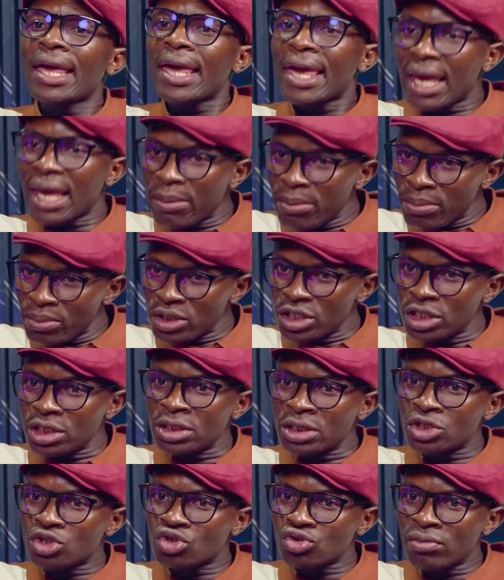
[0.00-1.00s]
came
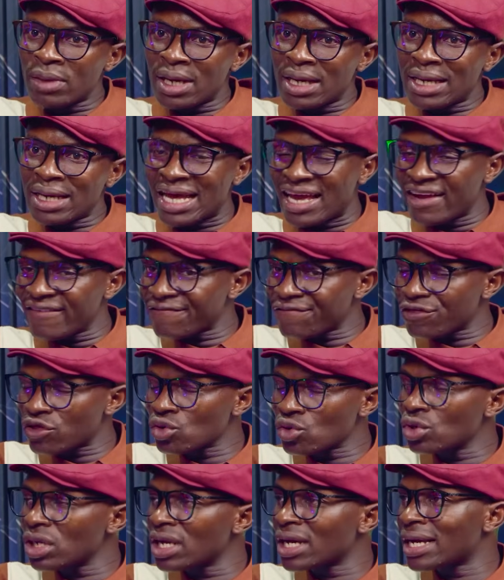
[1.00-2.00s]
into my life
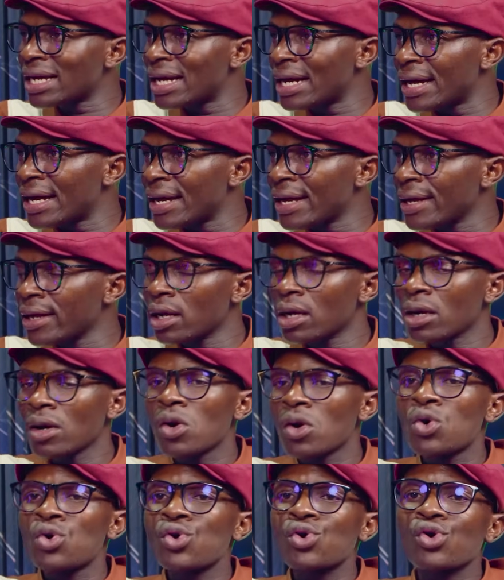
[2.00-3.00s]
through a guy
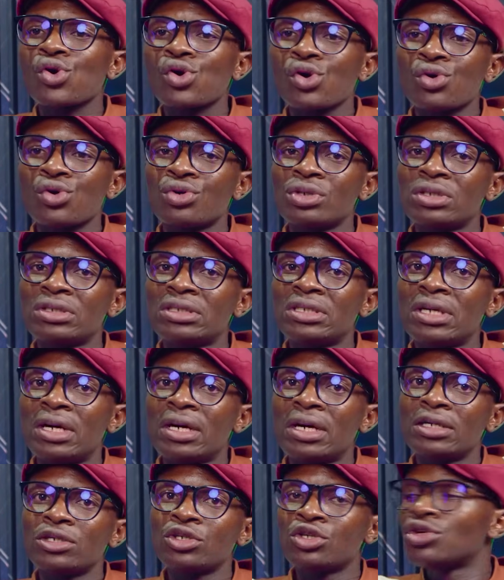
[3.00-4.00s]
called
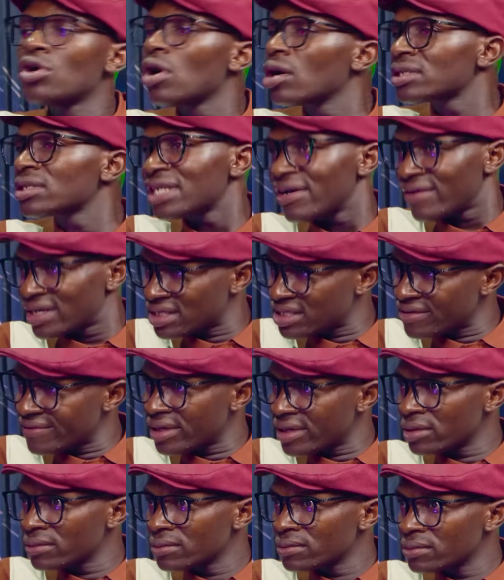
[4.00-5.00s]
Dr.
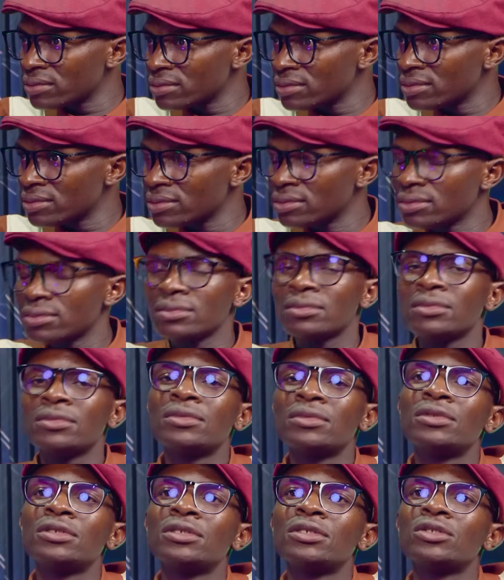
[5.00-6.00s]
Waziwa.
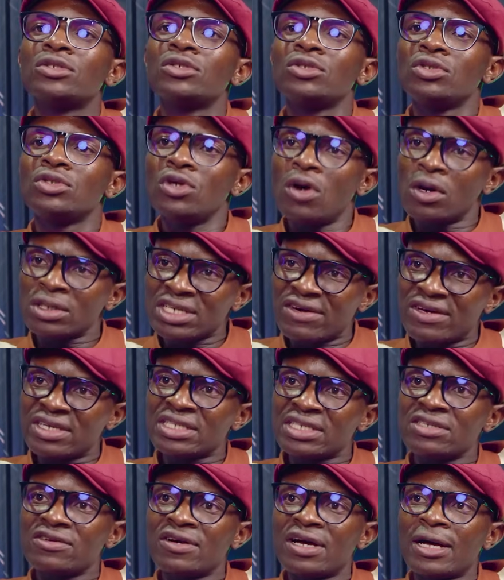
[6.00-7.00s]
Dr.
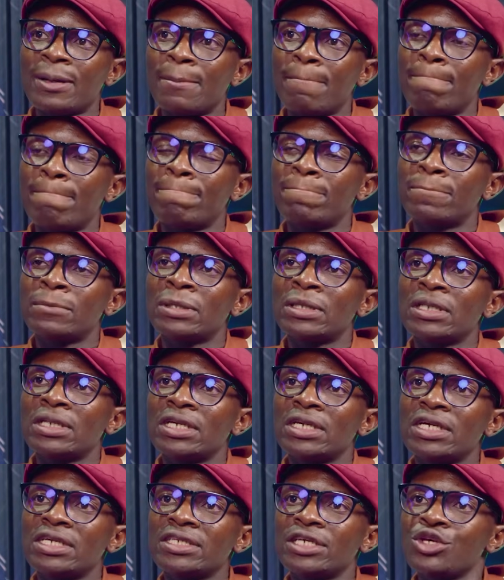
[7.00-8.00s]
Waziwa
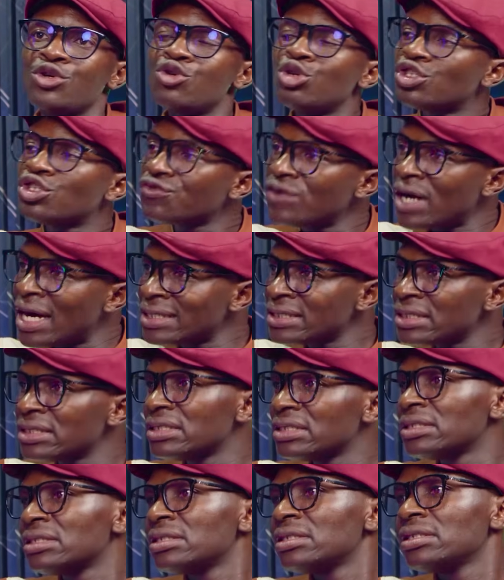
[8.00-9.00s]
is a huge fan.
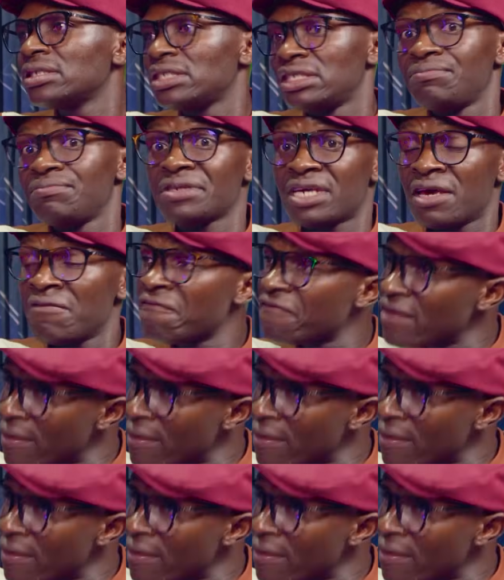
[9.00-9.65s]
He became